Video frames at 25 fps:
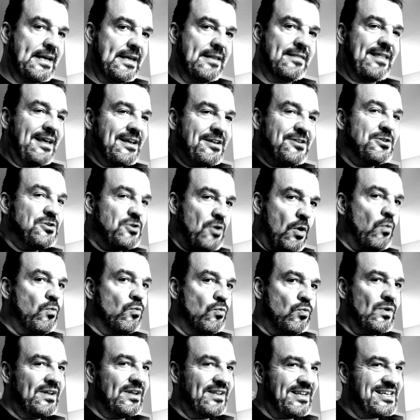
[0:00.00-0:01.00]
they don't
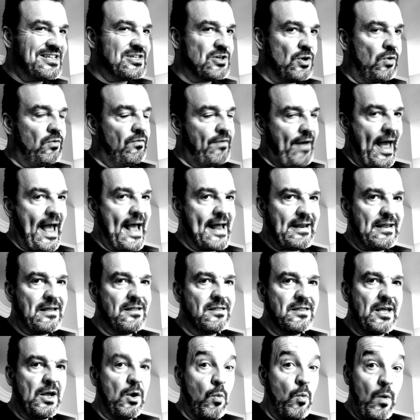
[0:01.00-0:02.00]
really solve
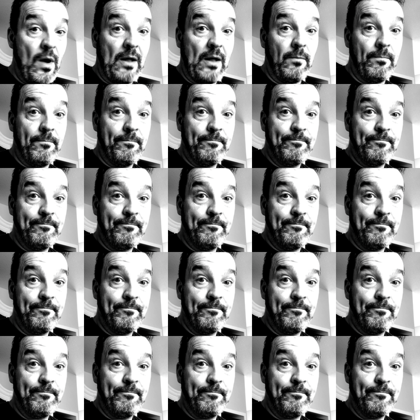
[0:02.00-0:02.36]
anything well.